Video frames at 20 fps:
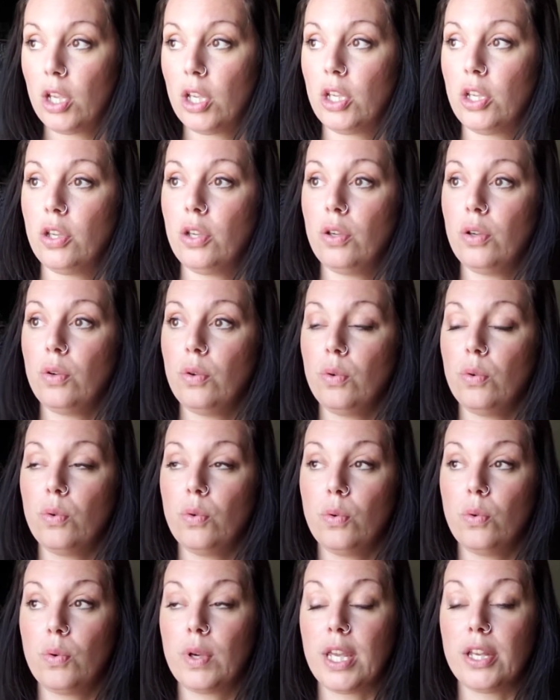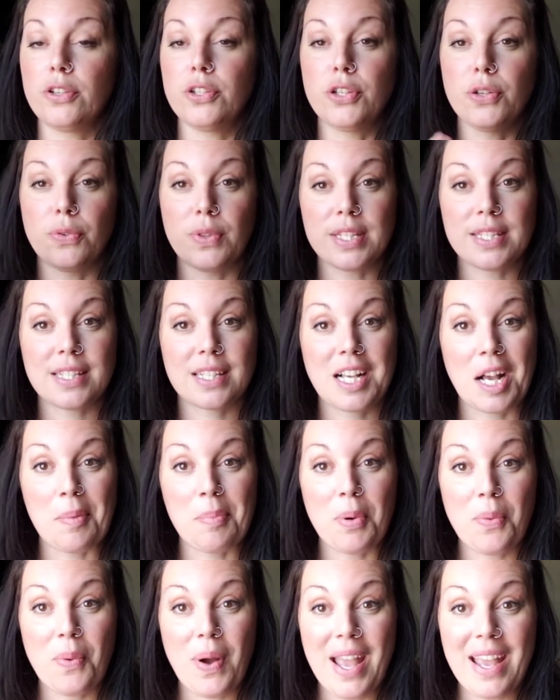You can do this a
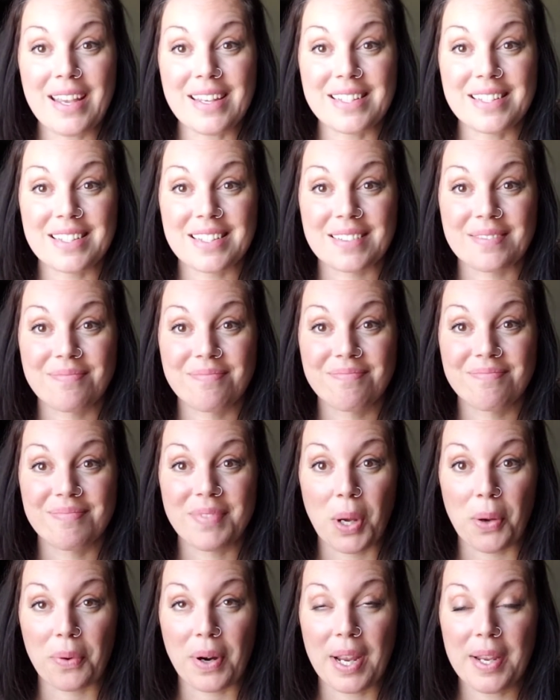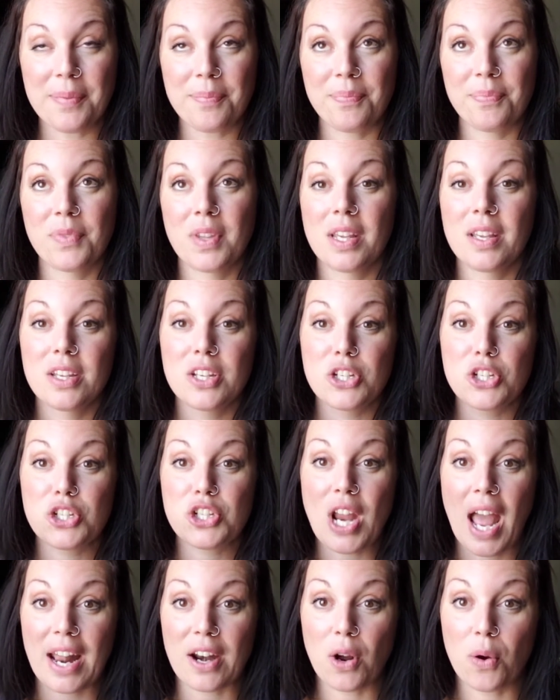couple ways, all right?
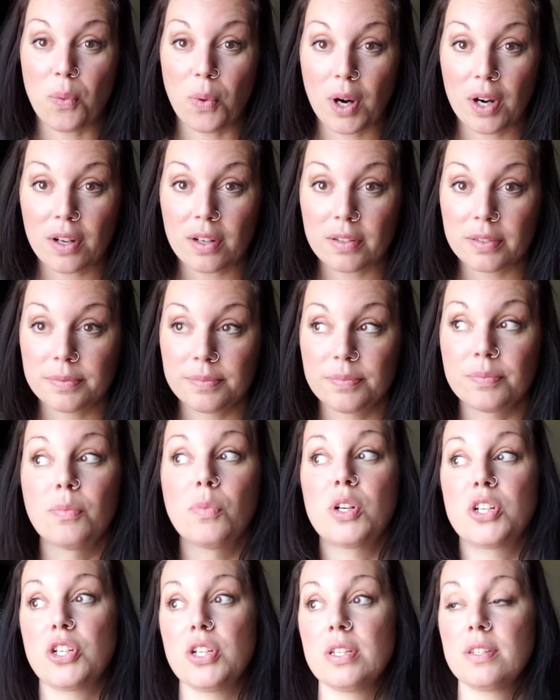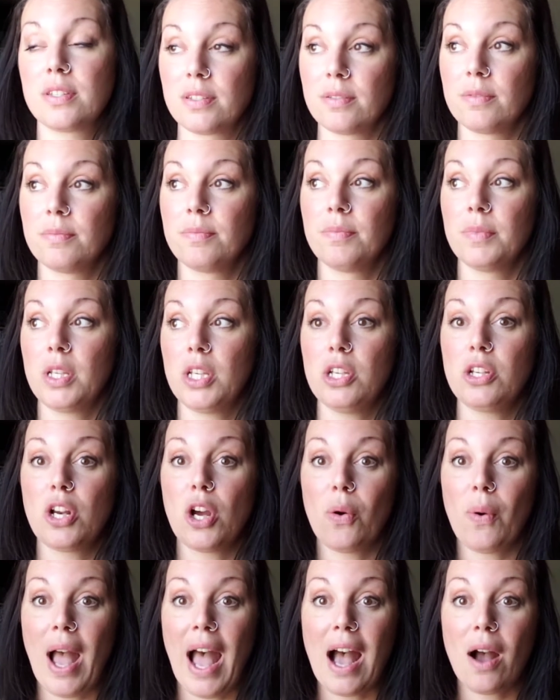Shadow work, which is,
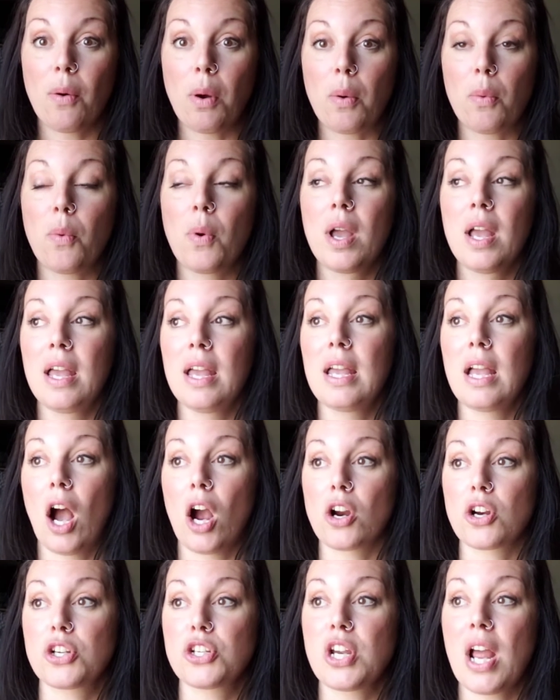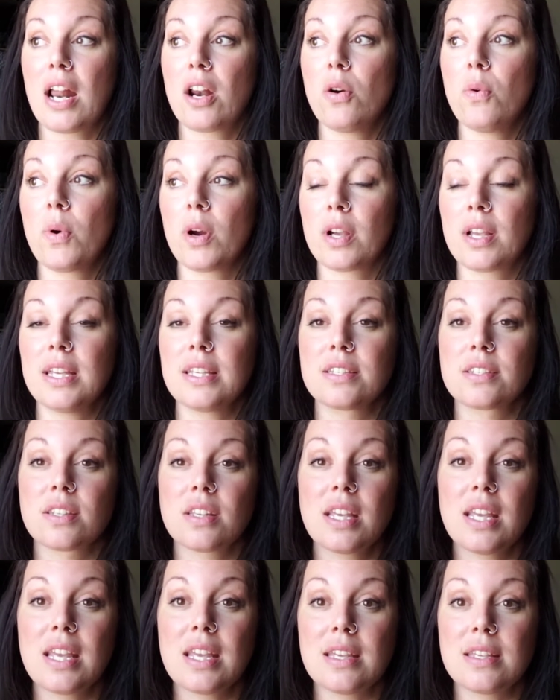how our shadow work is
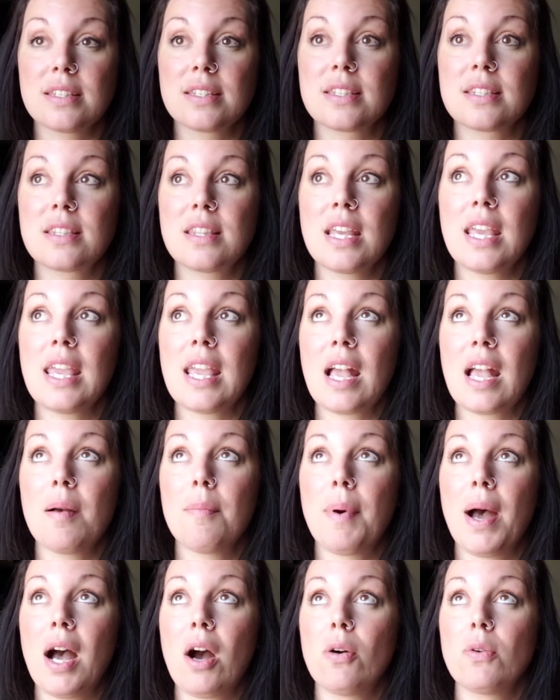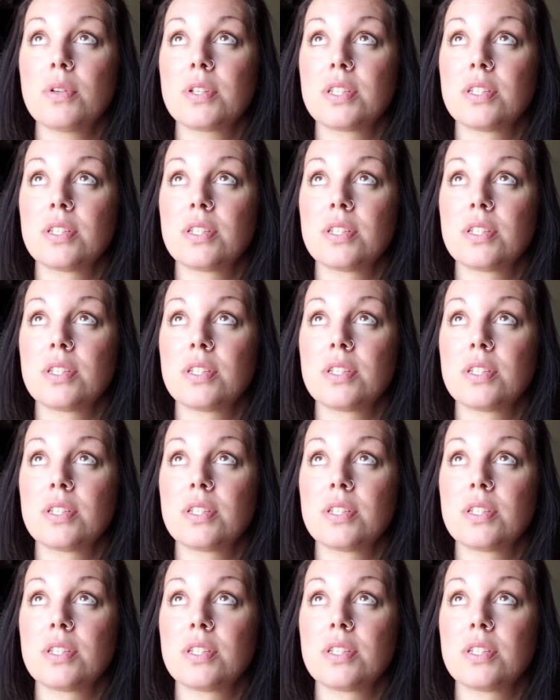thinking about